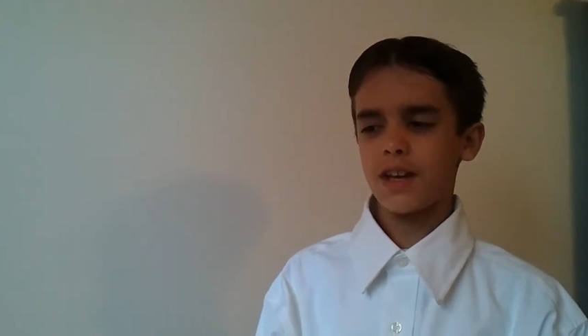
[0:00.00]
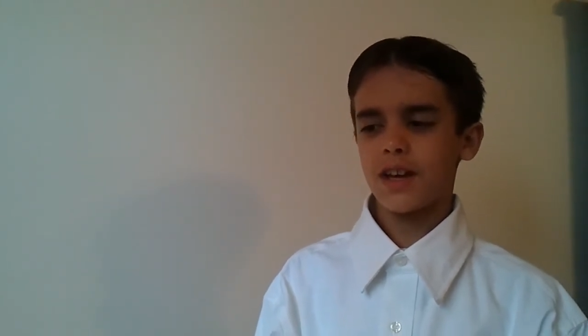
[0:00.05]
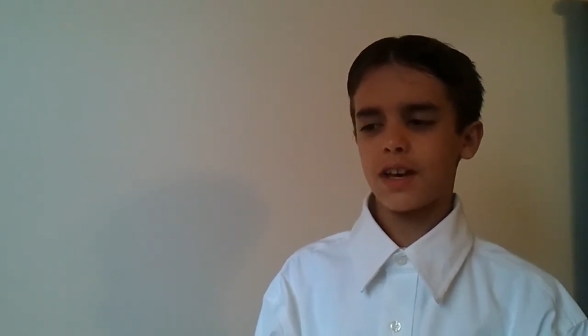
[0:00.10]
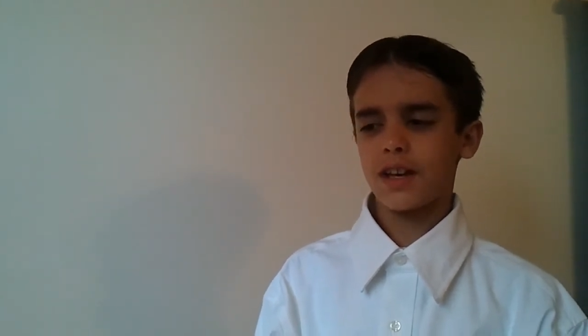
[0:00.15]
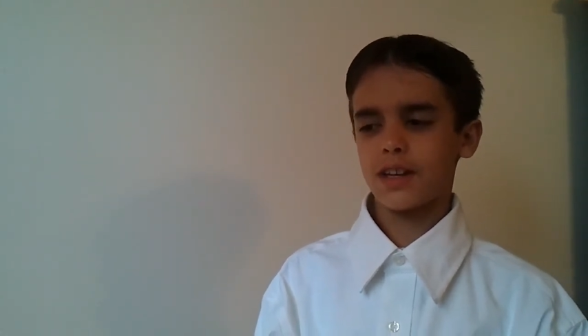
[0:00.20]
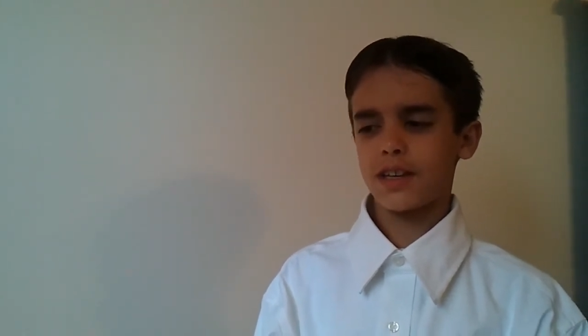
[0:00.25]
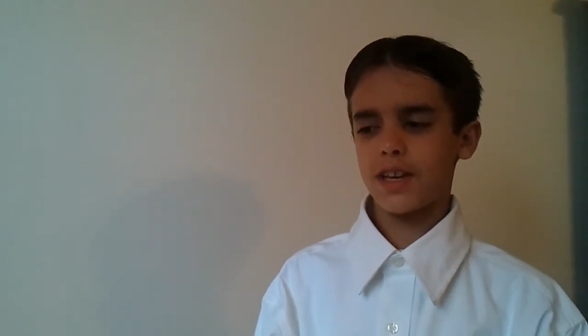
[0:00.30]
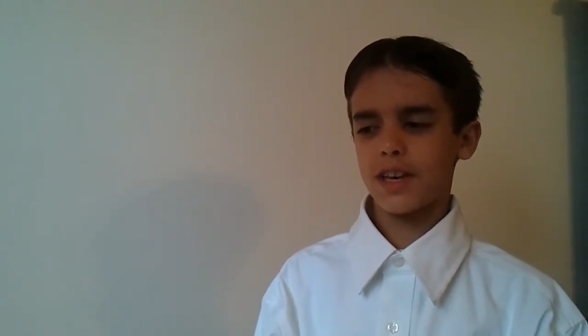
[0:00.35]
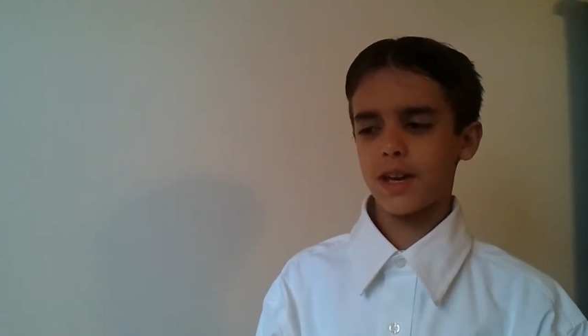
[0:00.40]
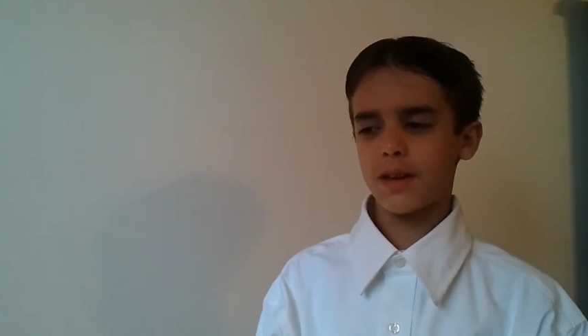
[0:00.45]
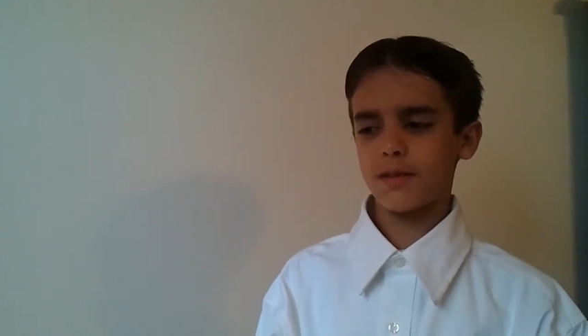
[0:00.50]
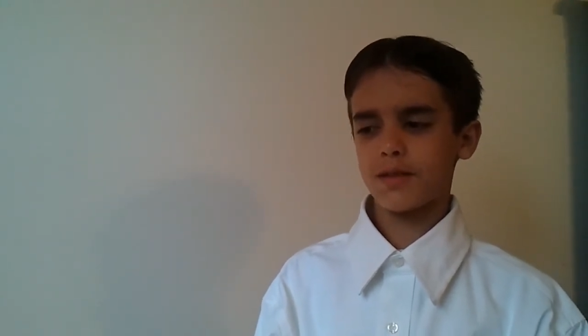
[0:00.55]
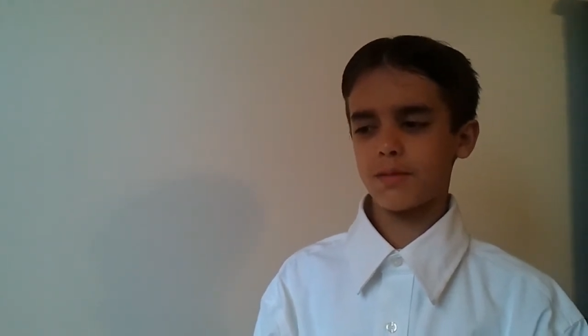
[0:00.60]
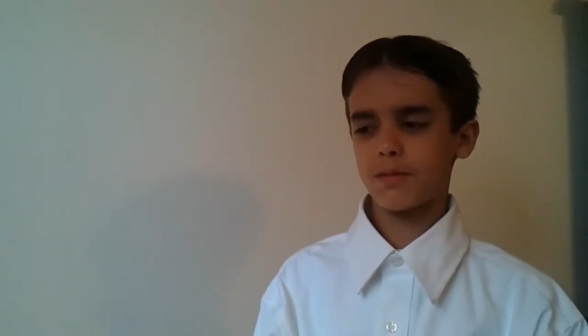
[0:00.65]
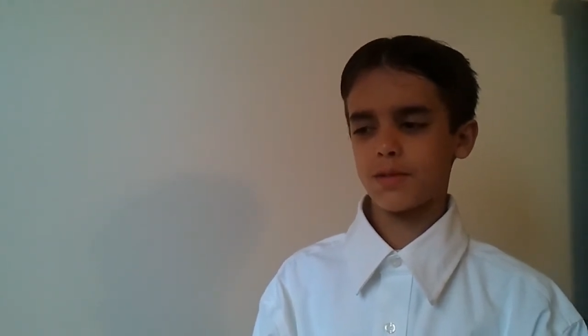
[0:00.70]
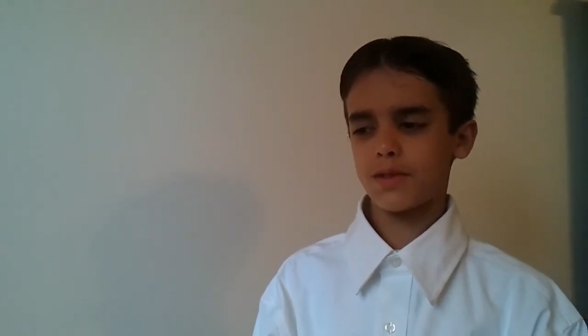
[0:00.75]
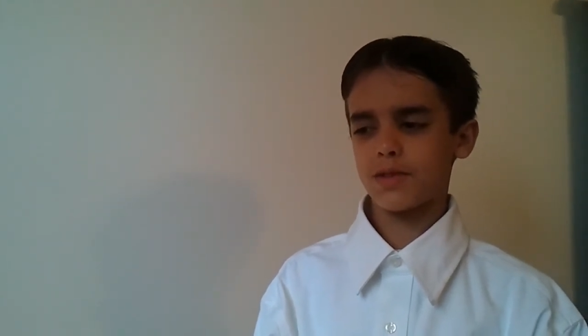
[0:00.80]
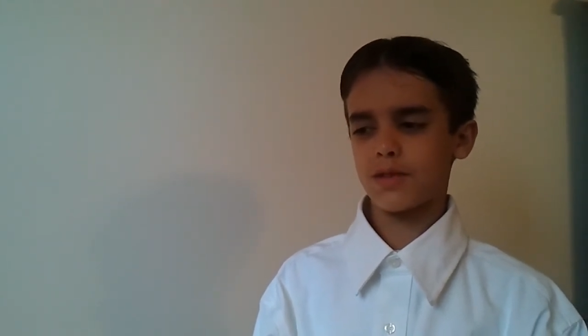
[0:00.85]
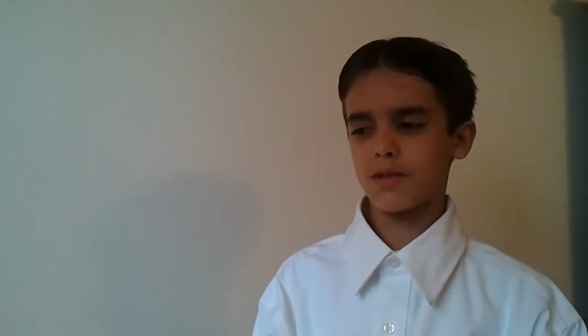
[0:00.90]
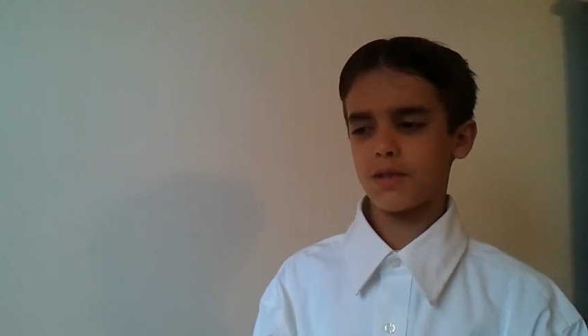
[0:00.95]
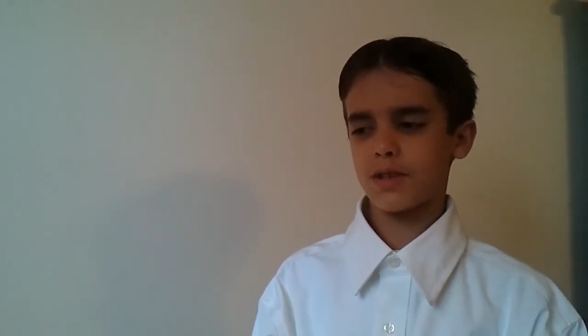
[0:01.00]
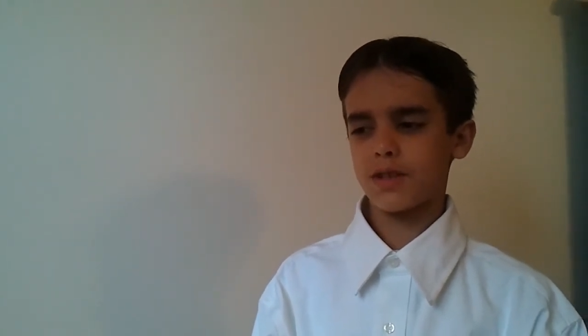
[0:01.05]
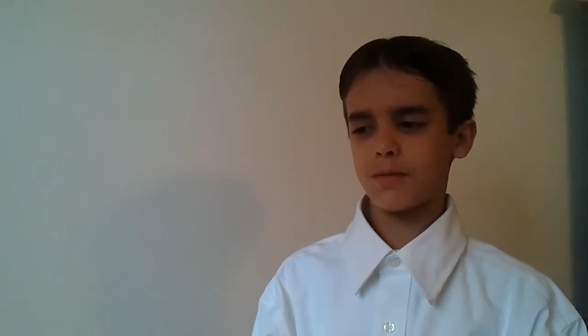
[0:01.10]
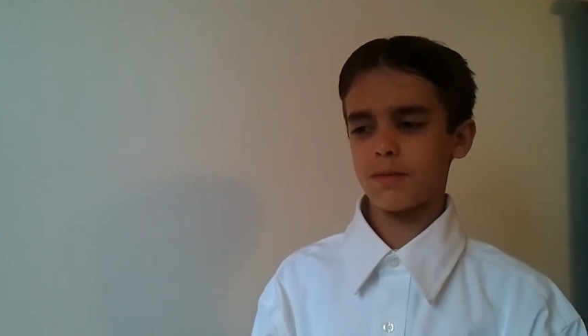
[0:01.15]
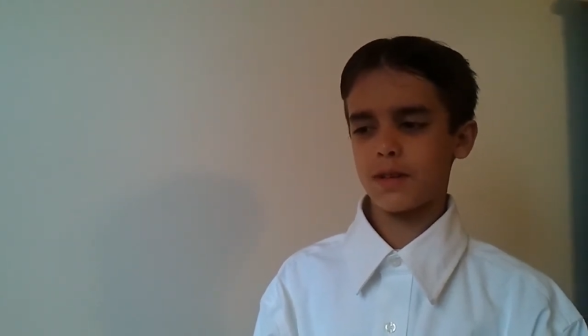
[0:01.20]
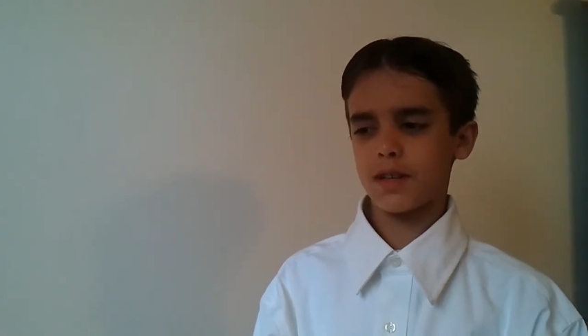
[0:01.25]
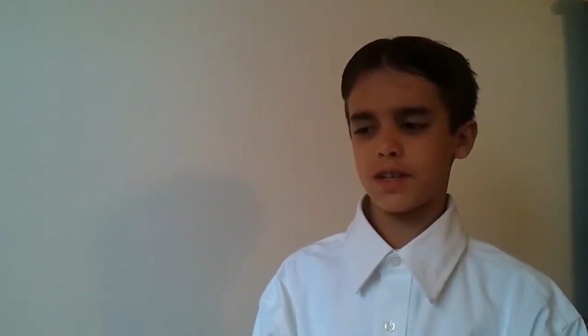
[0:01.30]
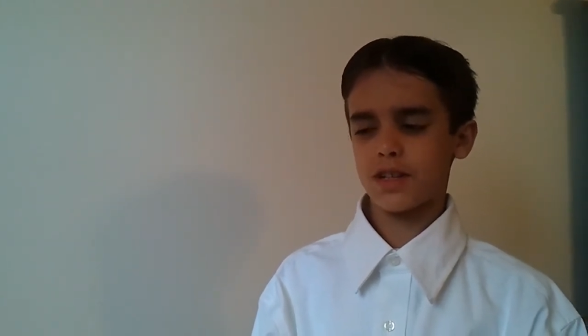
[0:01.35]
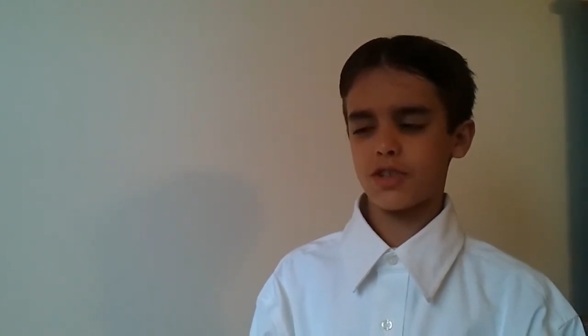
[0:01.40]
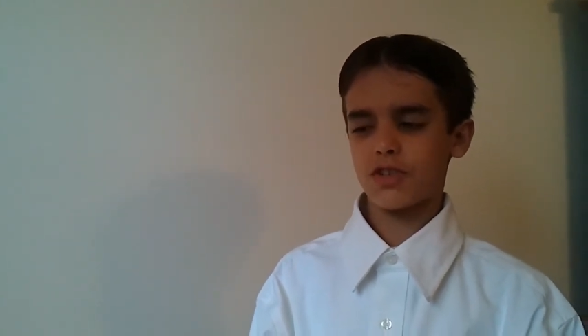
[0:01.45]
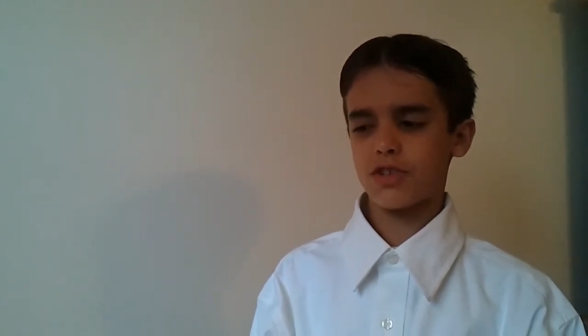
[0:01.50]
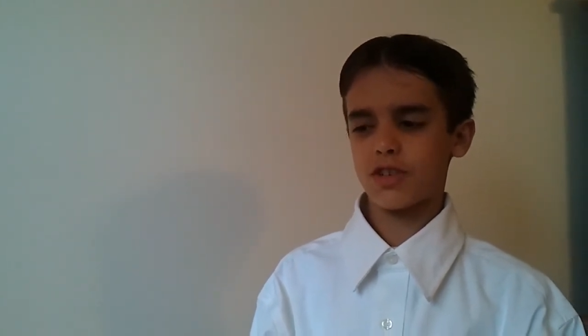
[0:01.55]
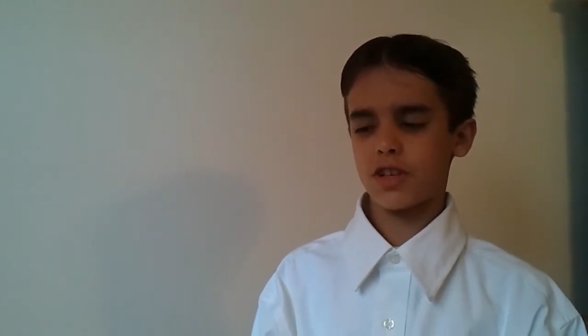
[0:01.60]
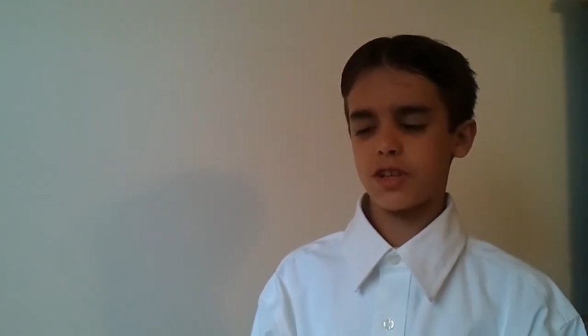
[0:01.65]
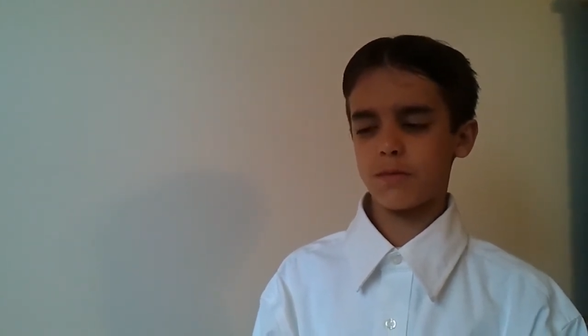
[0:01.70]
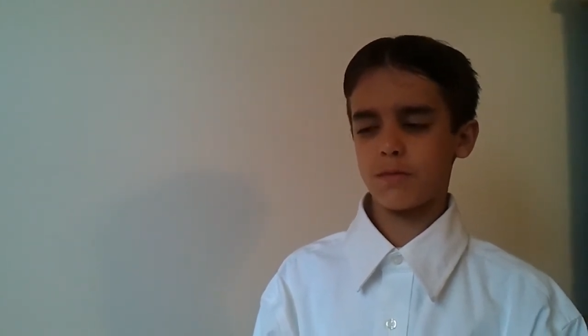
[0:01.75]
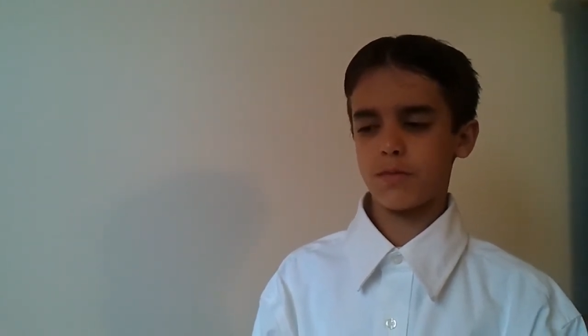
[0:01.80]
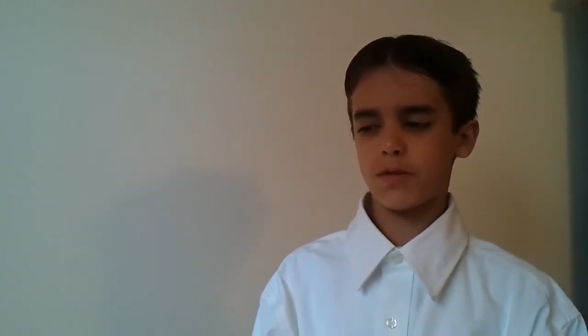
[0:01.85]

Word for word: I came to Missouri to make a trading